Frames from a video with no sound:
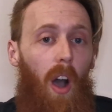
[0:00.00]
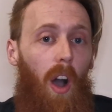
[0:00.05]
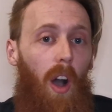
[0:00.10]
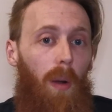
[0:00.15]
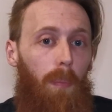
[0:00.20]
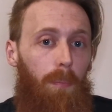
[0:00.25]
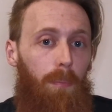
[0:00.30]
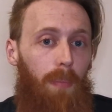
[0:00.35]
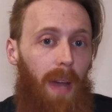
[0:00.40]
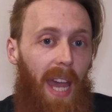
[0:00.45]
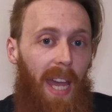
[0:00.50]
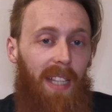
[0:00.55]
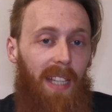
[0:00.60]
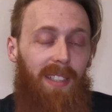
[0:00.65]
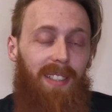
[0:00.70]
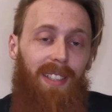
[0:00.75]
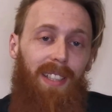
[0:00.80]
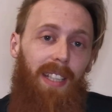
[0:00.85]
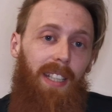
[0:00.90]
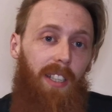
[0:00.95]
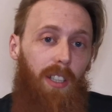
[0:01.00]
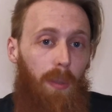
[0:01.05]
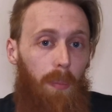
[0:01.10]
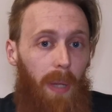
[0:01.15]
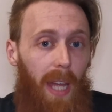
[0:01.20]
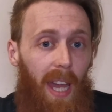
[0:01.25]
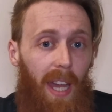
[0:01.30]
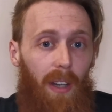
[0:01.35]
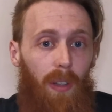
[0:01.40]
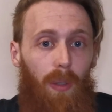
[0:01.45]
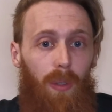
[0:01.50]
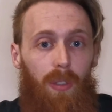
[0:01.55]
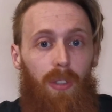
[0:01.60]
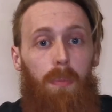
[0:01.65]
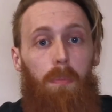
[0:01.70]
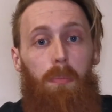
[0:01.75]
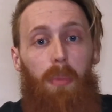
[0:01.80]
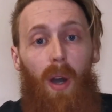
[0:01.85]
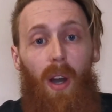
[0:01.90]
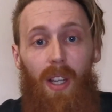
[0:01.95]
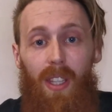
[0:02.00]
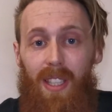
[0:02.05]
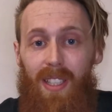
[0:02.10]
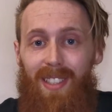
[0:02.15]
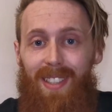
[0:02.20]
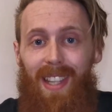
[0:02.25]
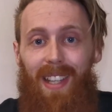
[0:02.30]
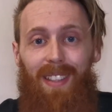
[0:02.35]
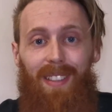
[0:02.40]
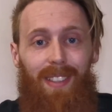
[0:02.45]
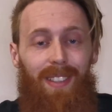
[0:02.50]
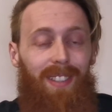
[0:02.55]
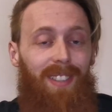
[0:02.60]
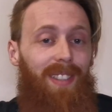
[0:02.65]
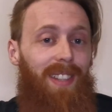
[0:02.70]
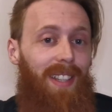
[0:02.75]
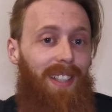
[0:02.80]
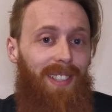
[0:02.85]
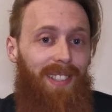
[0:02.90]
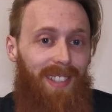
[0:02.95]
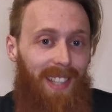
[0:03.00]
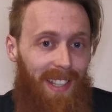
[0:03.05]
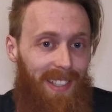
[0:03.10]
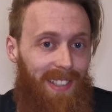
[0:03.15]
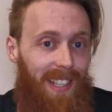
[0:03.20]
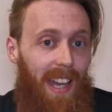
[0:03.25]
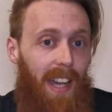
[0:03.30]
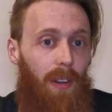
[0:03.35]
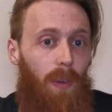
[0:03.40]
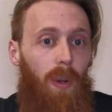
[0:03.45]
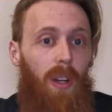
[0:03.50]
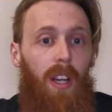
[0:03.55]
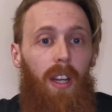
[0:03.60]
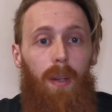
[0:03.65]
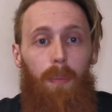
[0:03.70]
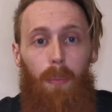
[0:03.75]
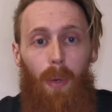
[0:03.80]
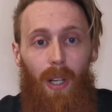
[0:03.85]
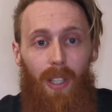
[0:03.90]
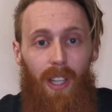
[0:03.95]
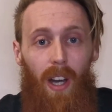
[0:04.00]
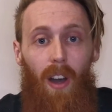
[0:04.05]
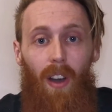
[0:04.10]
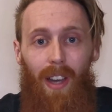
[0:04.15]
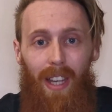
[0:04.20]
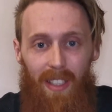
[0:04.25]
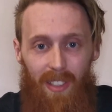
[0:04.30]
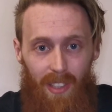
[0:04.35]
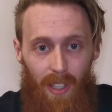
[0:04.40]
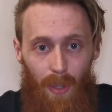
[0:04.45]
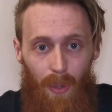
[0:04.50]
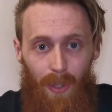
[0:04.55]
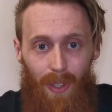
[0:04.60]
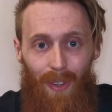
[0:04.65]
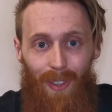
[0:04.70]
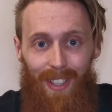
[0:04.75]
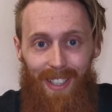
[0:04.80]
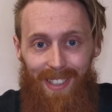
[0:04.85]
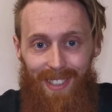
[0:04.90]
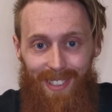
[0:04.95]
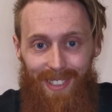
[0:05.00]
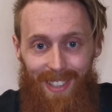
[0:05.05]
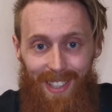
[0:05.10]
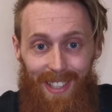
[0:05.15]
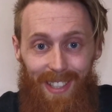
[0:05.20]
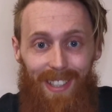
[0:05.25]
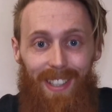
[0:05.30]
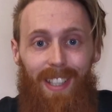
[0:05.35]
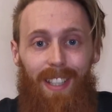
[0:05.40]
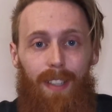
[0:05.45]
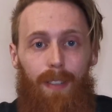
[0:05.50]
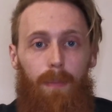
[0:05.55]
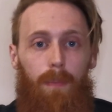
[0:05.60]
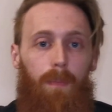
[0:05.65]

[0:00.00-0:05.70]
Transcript: are met and upheld by the standards that are set out by the ISO and IEC.